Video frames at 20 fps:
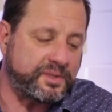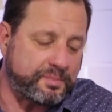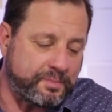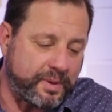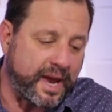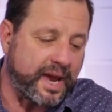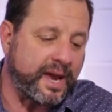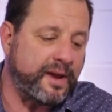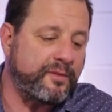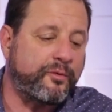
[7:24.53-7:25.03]

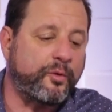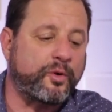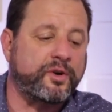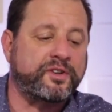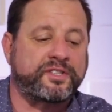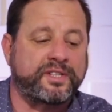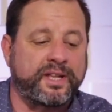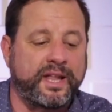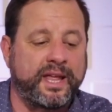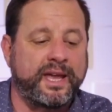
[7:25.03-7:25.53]
pay for
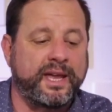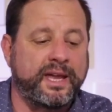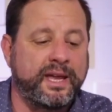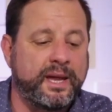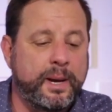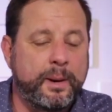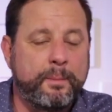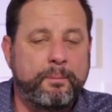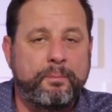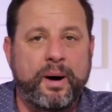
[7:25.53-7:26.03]
slay
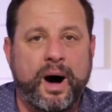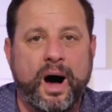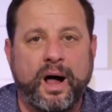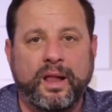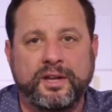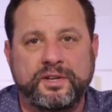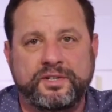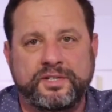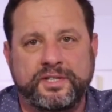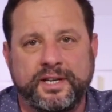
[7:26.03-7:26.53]

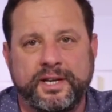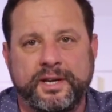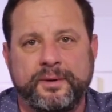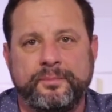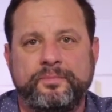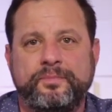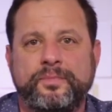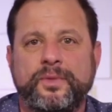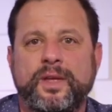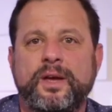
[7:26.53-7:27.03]
policy."